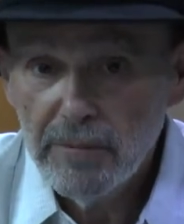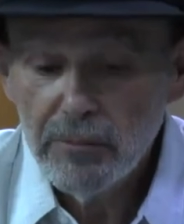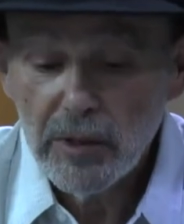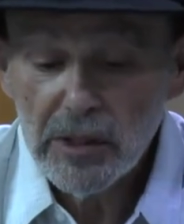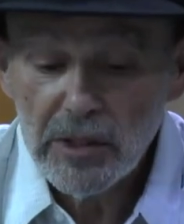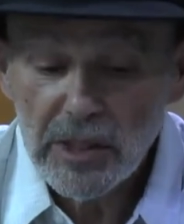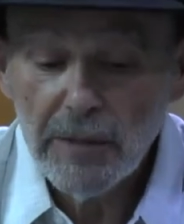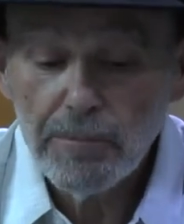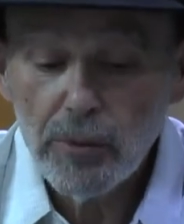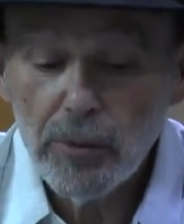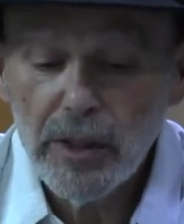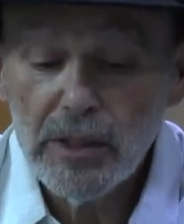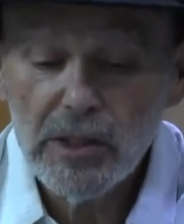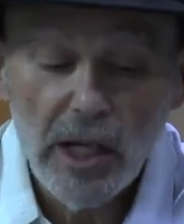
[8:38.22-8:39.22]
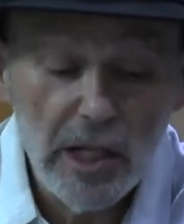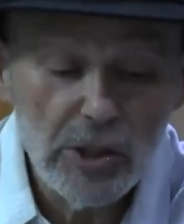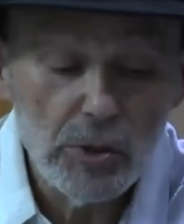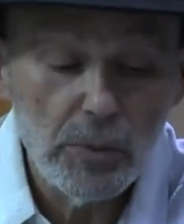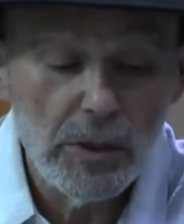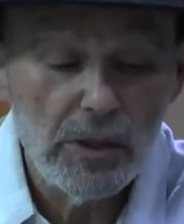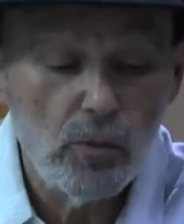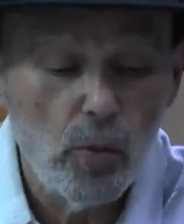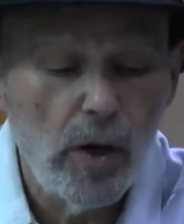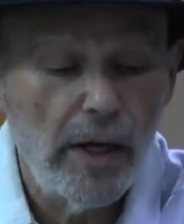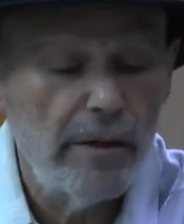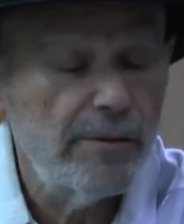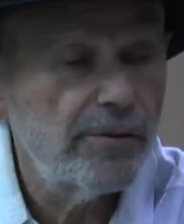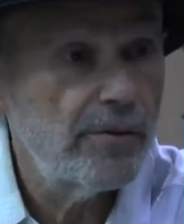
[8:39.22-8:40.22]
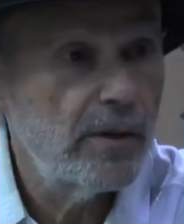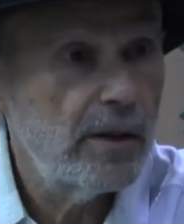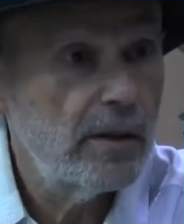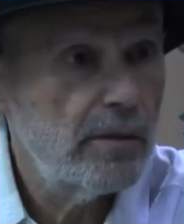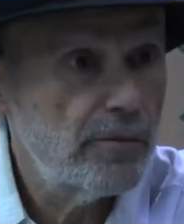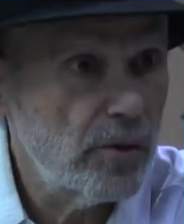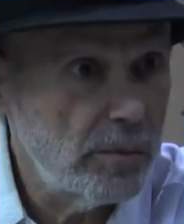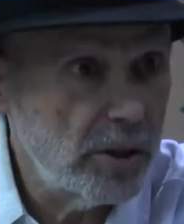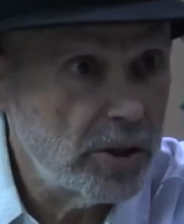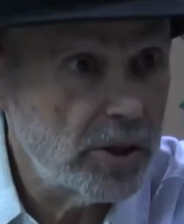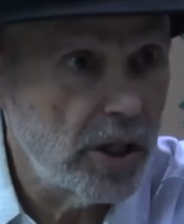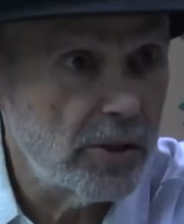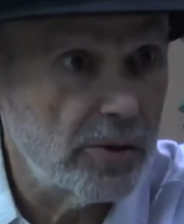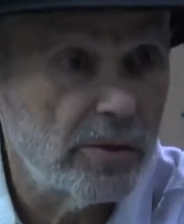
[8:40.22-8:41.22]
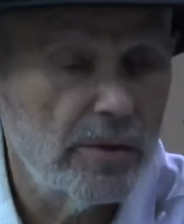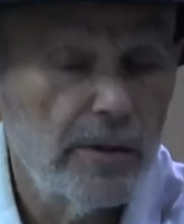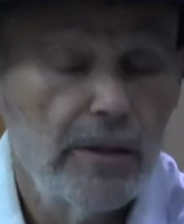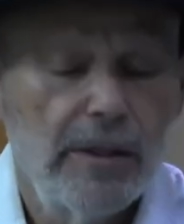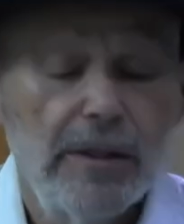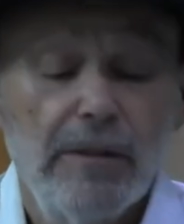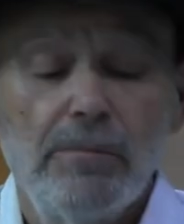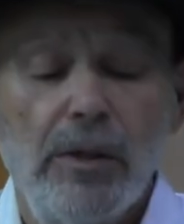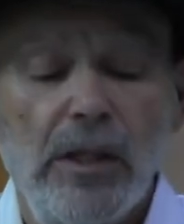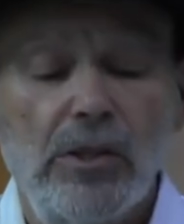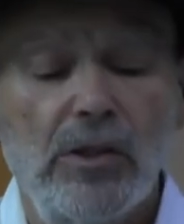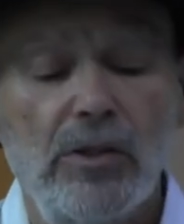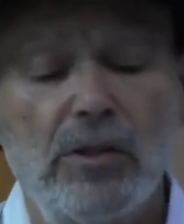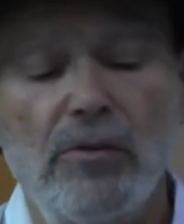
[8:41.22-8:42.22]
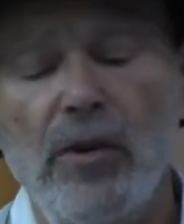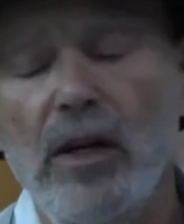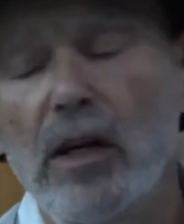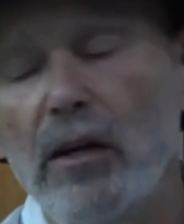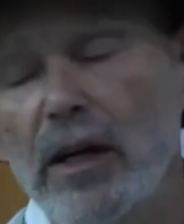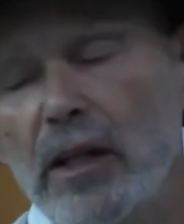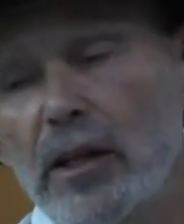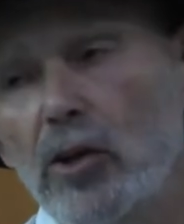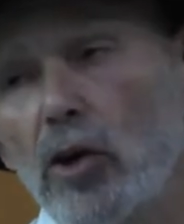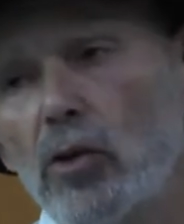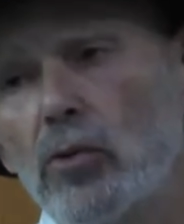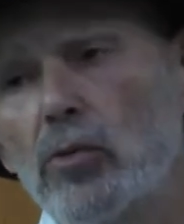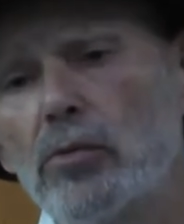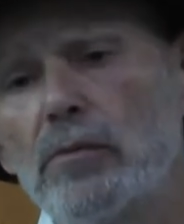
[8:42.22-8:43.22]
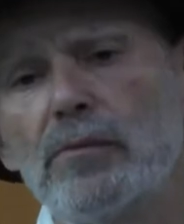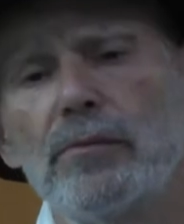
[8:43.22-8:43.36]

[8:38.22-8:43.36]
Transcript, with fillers: that separates husband and wife from each other, based on Devar Eliyahu.